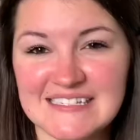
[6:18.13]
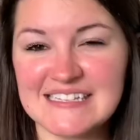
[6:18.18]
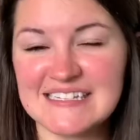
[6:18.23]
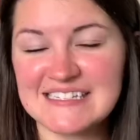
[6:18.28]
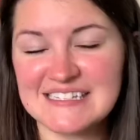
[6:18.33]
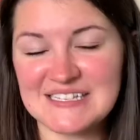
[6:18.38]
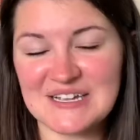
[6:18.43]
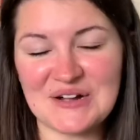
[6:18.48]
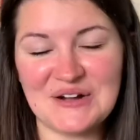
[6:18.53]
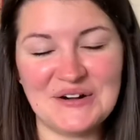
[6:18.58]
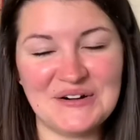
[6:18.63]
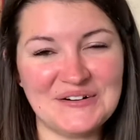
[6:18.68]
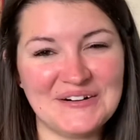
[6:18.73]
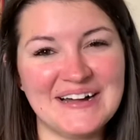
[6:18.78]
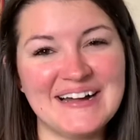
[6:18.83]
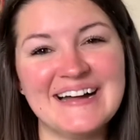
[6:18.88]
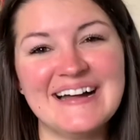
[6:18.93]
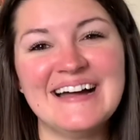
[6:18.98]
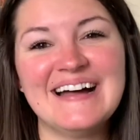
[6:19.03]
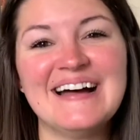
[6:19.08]
So
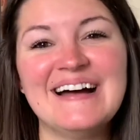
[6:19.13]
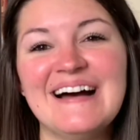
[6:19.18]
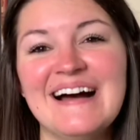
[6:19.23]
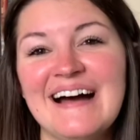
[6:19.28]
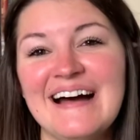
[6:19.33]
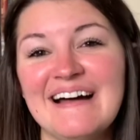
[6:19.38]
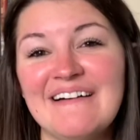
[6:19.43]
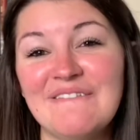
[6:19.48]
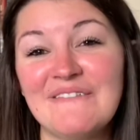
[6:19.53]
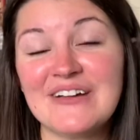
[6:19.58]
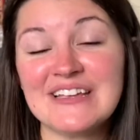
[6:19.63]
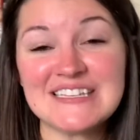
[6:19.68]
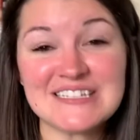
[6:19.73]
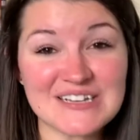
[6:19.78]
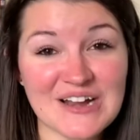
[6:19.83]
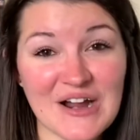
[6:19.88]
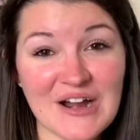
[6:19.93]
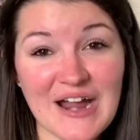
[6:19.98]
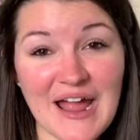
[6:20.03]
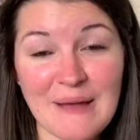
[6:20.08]
we
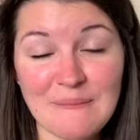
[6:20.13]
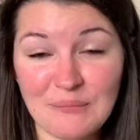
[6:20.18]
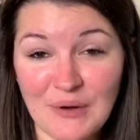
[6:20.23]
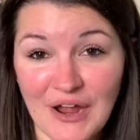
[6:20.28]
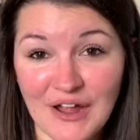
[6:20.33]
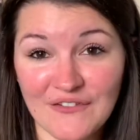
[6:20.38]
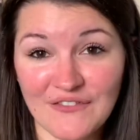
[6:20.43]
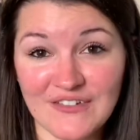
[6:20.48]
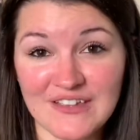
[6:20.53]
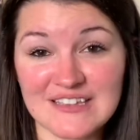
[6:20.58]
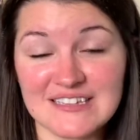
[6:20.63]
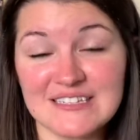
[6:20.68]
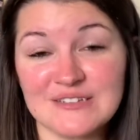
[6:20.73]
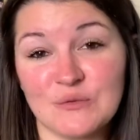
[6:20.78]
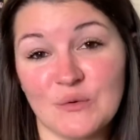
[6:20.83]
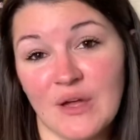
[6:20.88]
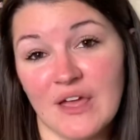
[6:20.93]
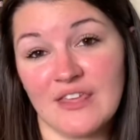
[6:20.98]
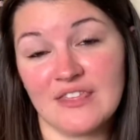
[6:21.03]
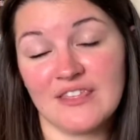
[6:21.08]
start at breakfast
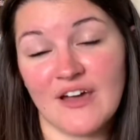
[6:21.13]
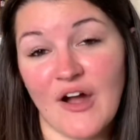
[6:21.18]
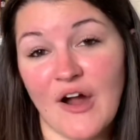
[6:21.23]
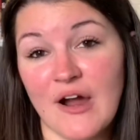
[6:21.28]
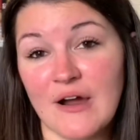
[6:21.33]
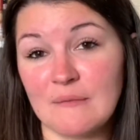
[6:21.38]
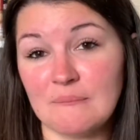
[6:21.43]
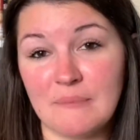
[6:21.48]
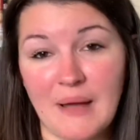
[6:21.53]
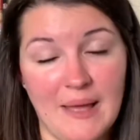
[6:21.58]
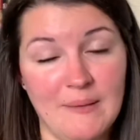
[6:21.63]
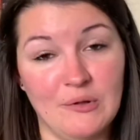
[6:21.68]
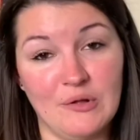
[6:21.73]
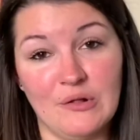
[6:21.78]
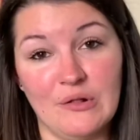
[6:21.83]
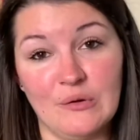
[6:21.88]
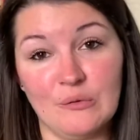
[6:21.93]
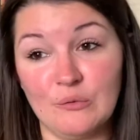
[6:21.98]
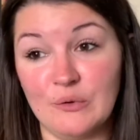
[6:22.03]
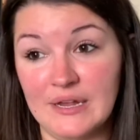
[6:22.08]
with our
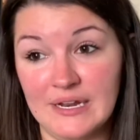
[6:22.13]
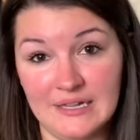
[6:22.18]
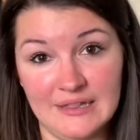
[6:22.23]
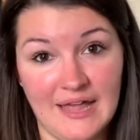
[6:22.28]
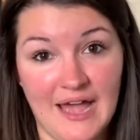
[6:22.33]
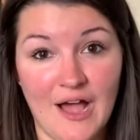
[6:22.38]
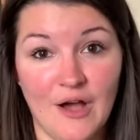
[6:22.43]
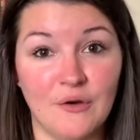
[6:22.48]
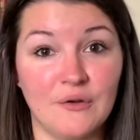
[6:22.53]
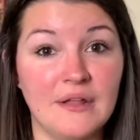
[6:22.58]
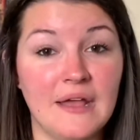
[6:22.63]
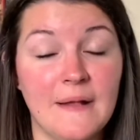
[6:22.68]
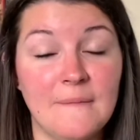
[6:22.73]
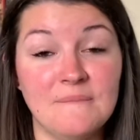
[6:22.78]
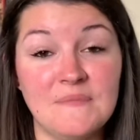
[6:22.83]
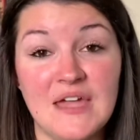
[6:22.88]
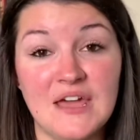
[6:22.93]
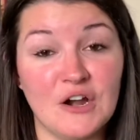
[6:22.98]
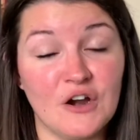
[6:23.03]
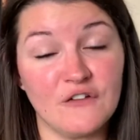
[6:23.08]
Bible read aloud
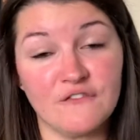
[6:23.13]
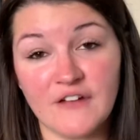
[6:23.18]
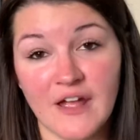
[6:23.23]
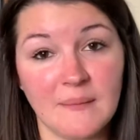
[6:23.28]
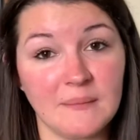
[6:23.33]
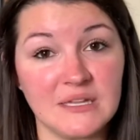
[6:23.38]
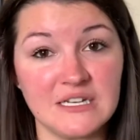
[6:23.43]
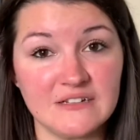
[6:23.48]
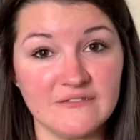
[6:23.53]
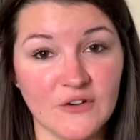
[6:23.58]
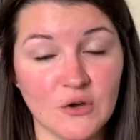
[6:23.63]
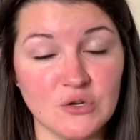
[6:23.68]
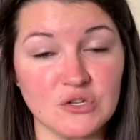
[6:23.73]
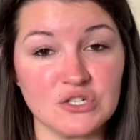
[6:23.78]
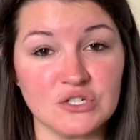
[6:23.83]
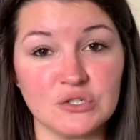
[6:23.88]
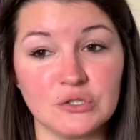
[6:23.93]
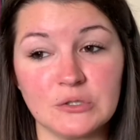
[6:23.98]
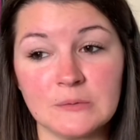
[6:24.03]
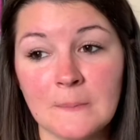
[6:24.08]
and our family
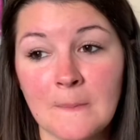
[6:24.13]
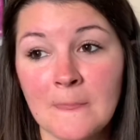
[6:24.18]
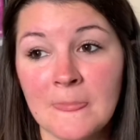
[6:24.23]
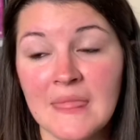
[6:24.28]
devotional.